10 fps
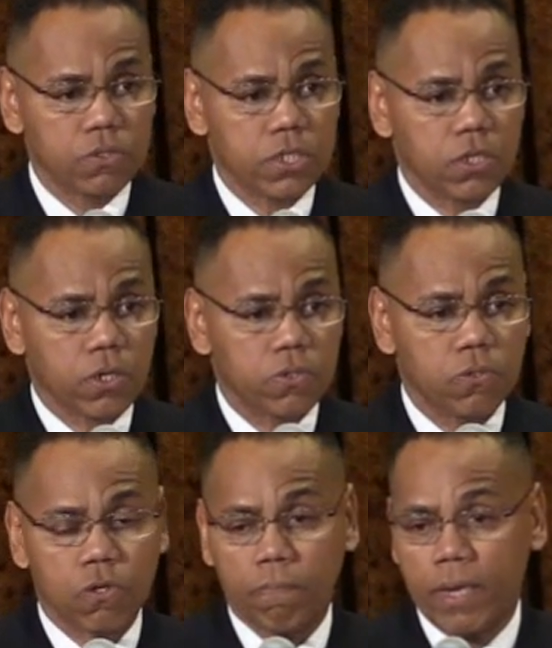Lieutenant
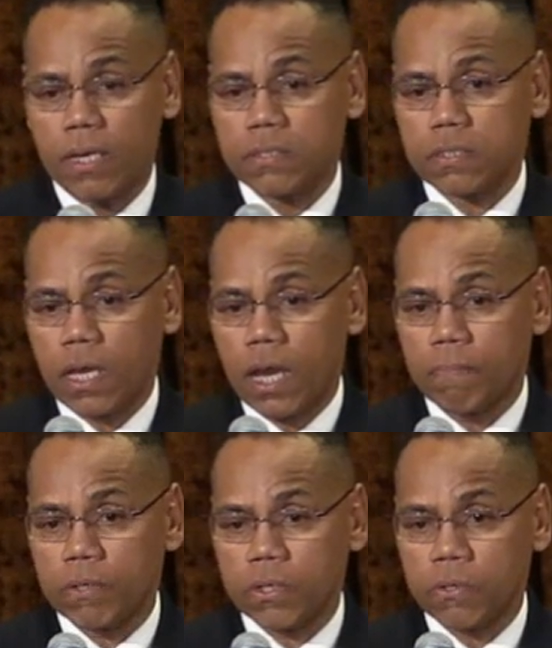Colonel, who commands
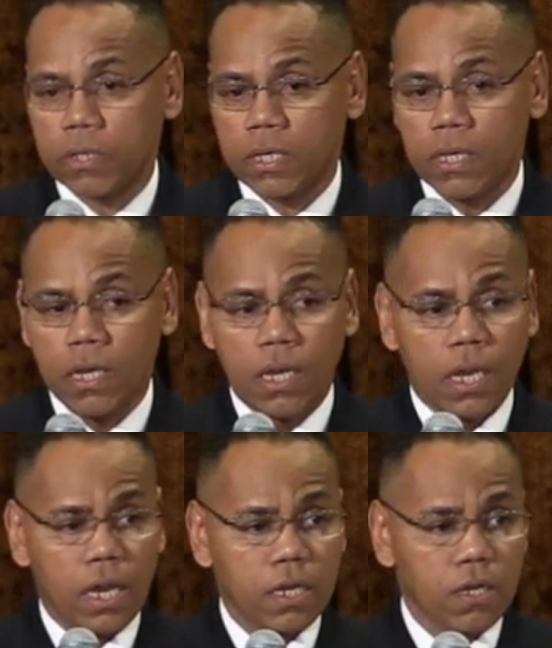Albuquerque.
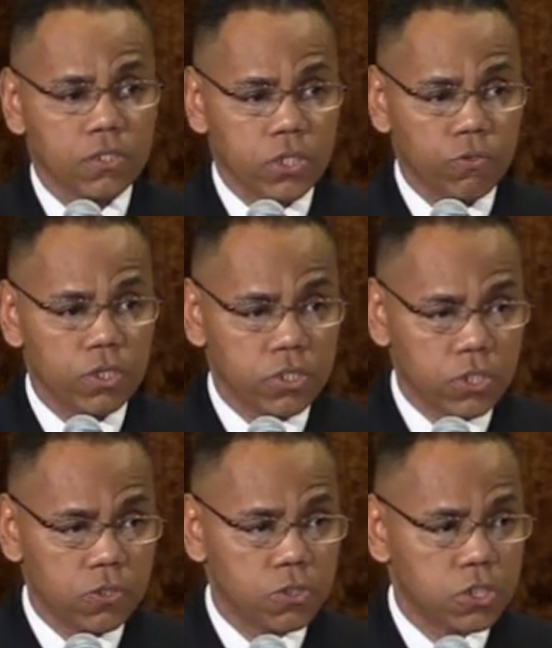And Tony,
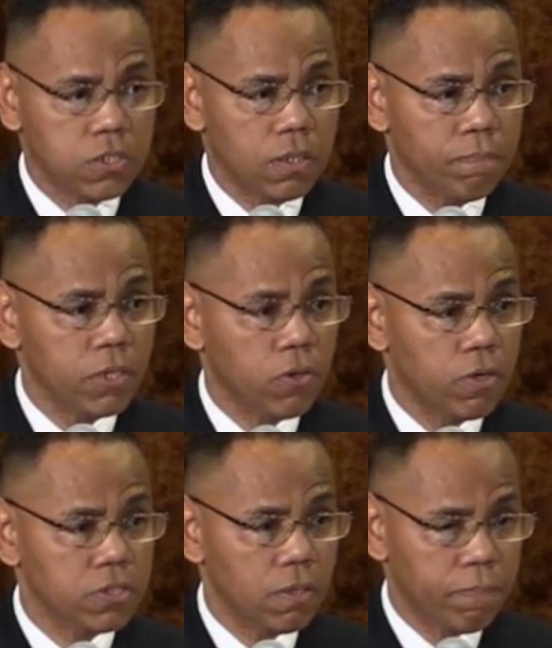too, should be
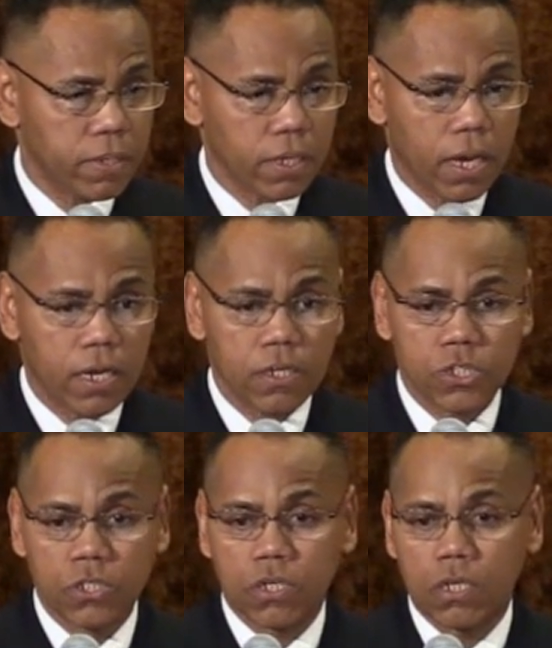going to the Pentagon, and
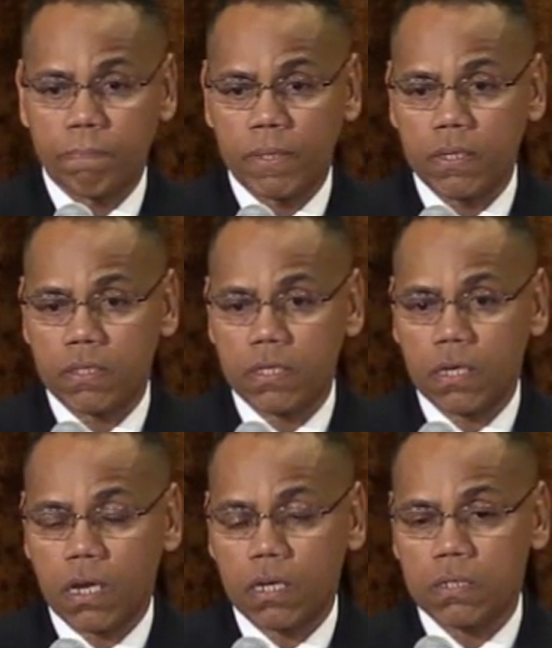she's going to be
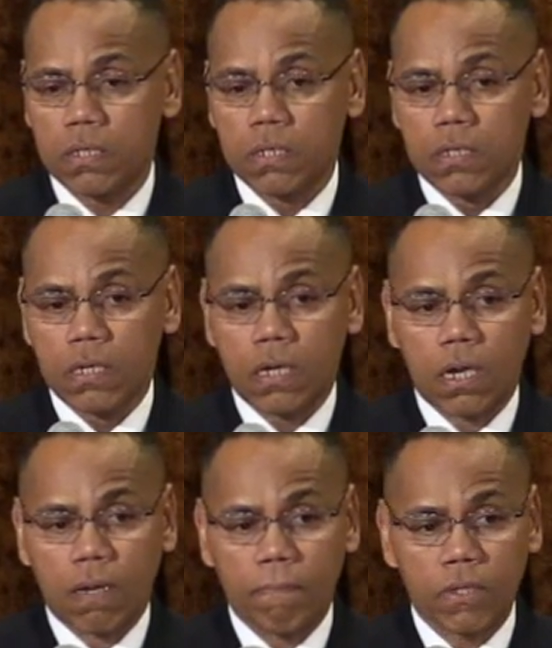the
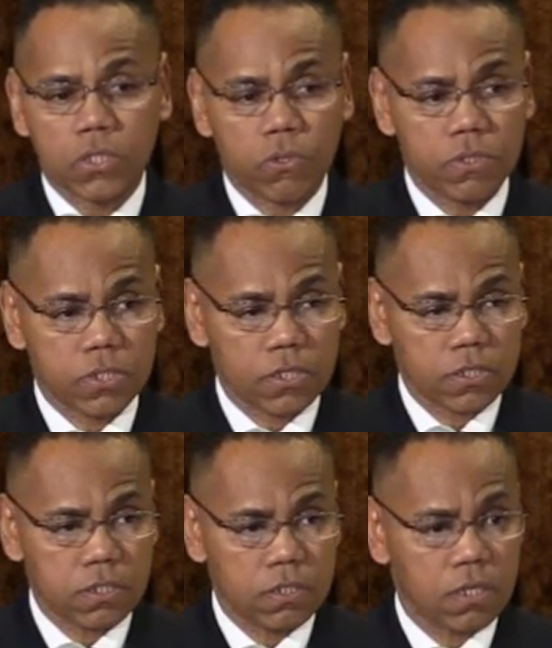military
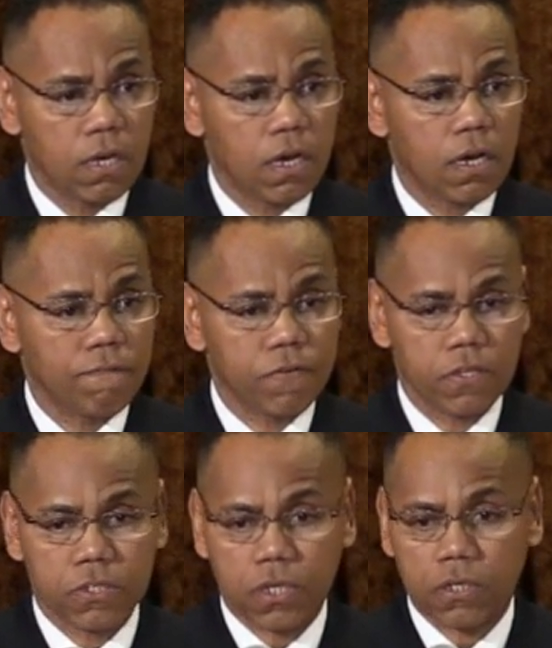assistant for
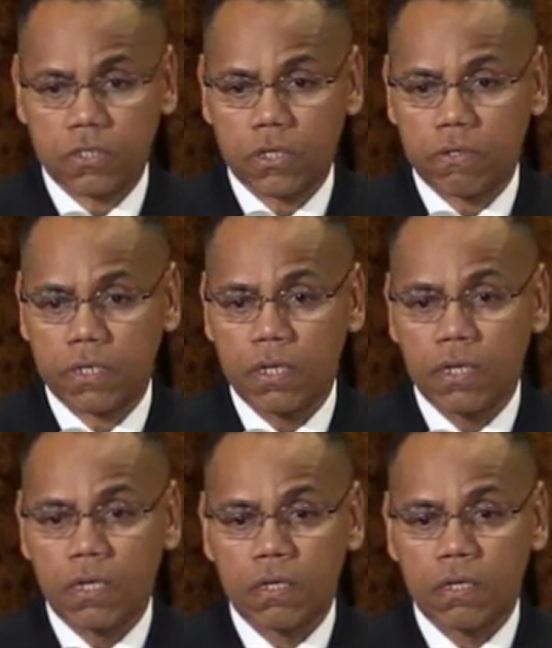the Secretary